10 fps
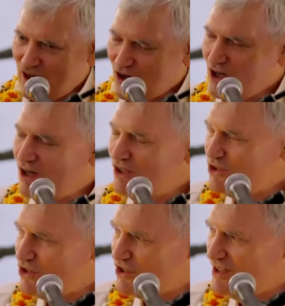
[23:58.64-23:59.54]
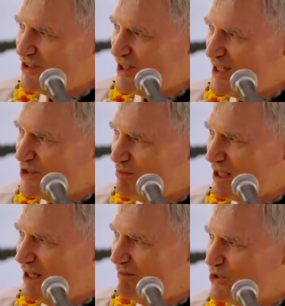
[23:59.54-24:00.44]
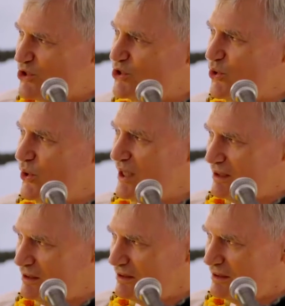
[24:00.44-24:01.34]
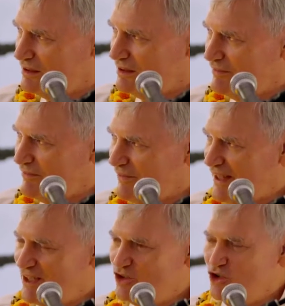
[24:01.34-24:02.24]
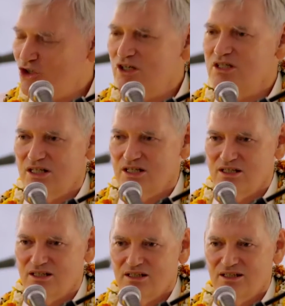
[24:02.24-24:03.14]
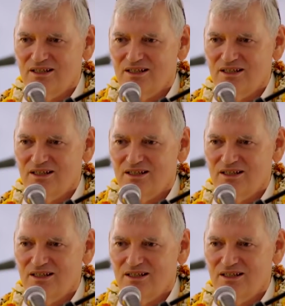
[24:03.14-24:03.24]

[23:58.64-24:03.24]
our consciousness has become soiled and dirtied